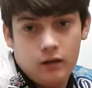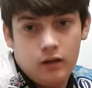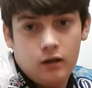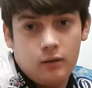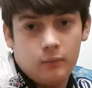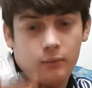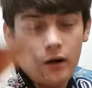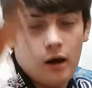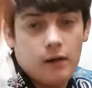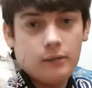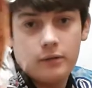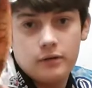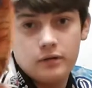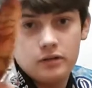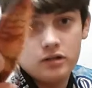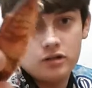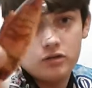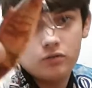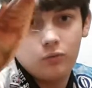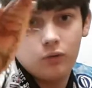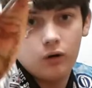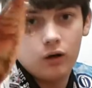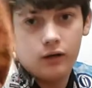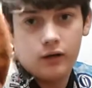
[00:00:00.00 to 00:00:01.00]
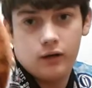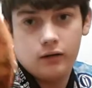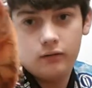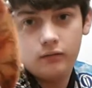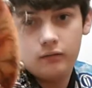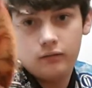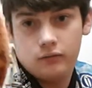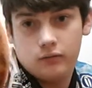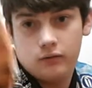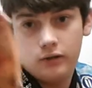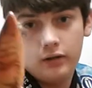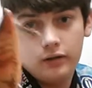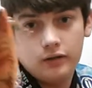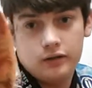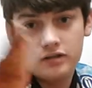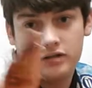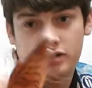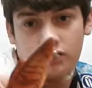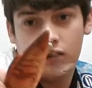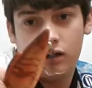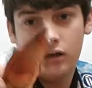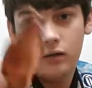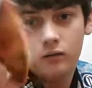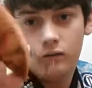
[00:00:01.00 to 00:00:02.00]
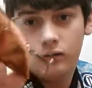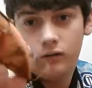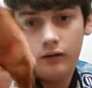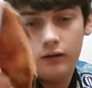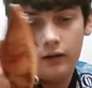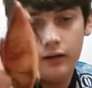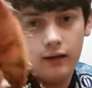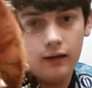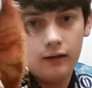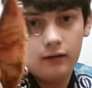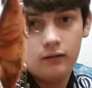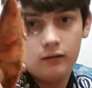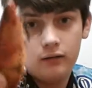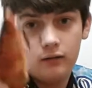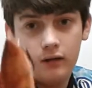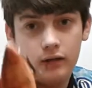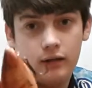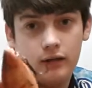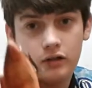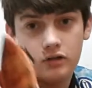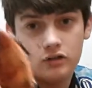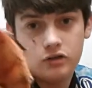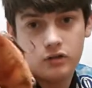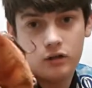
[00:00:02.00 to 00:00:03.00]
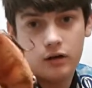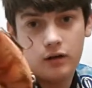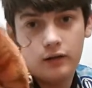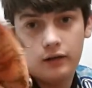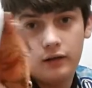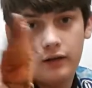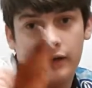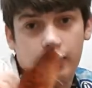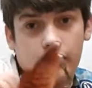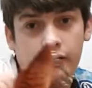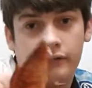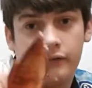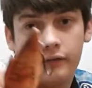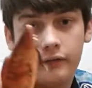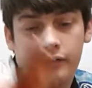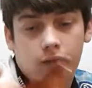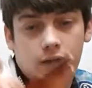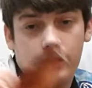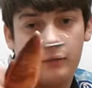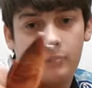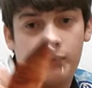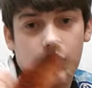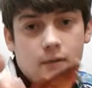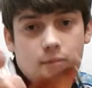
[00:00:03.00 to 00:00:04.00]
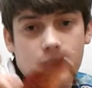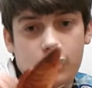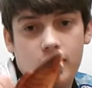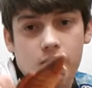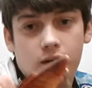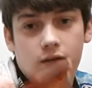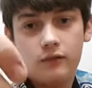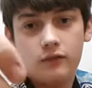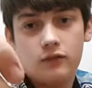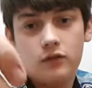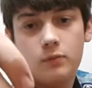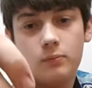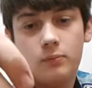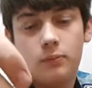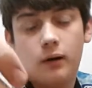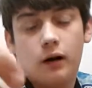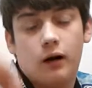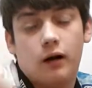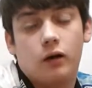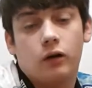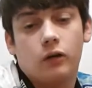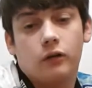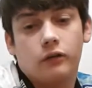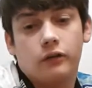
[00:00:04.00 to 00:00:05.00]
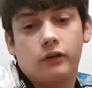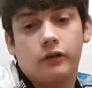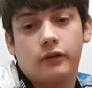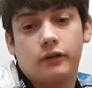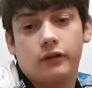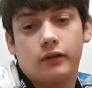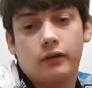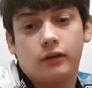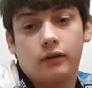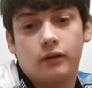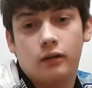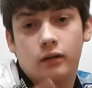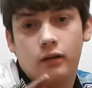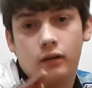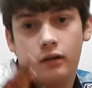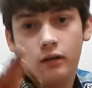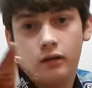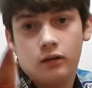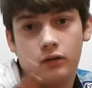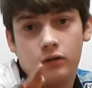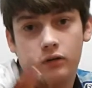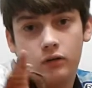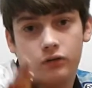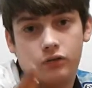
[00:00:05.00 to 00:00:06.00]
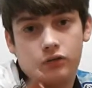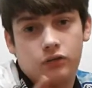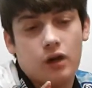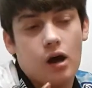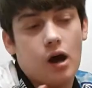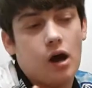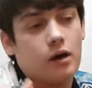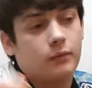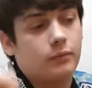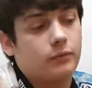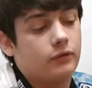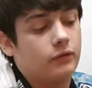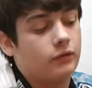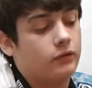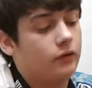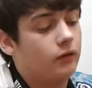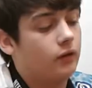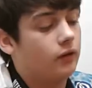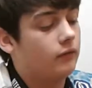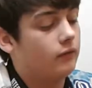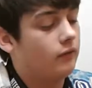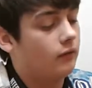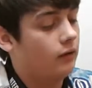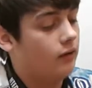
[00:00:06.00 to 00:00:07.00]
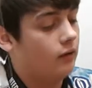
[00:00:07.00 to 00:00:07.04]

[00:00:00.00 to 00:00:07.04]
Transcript: probably just work it really slow and in a straight line. And maybe get a few pauses and stops and stuff.